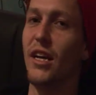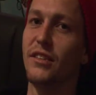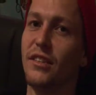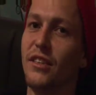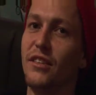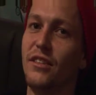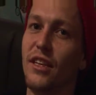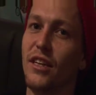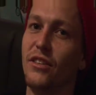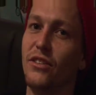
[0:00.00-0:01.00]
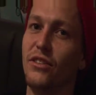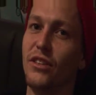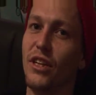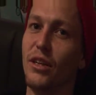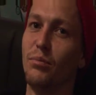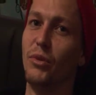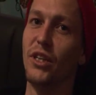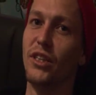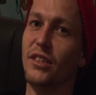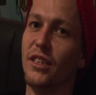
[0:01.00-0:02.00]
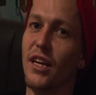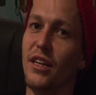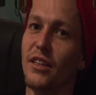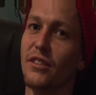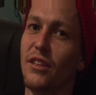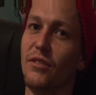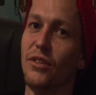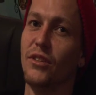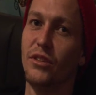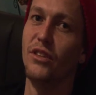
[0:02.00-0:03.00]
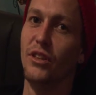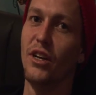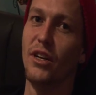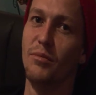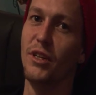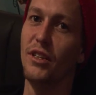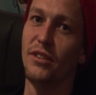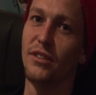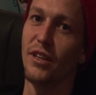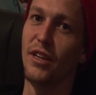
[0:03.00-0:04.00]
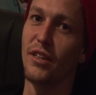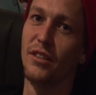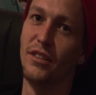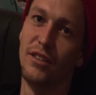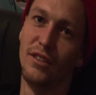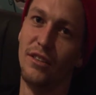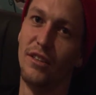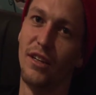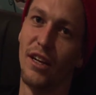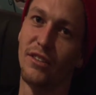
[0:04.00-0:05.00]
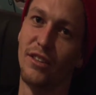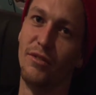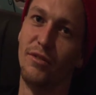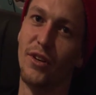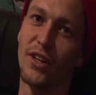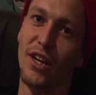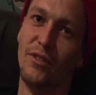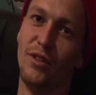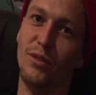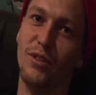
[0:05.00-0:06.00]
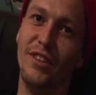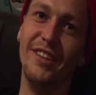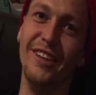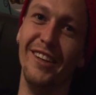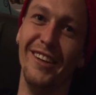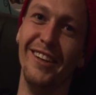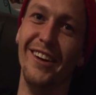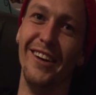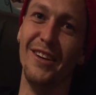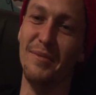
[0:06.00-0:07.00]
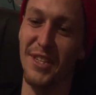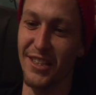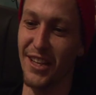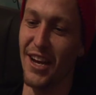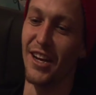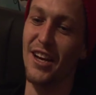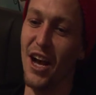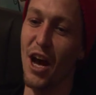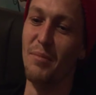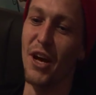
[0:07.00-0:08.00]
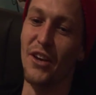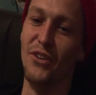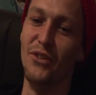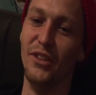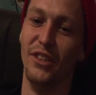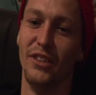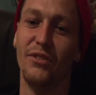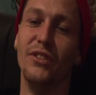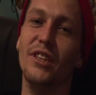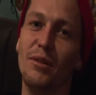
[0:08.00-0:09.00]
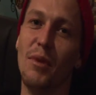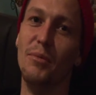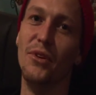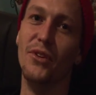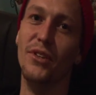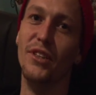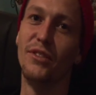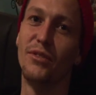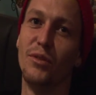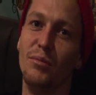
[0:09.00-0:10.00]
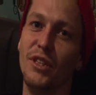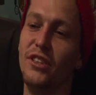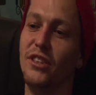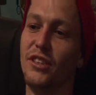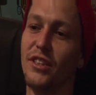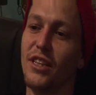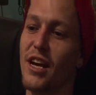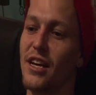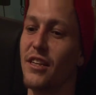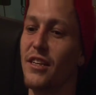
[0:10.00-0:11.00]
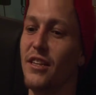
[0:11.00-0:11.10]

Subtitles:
not set the standards and like bring it to that next level? You know what I mean? It's like, I say fuck everyone. You know what I mean? Like, I'm not doing this for them. I'm doing this for me, just to like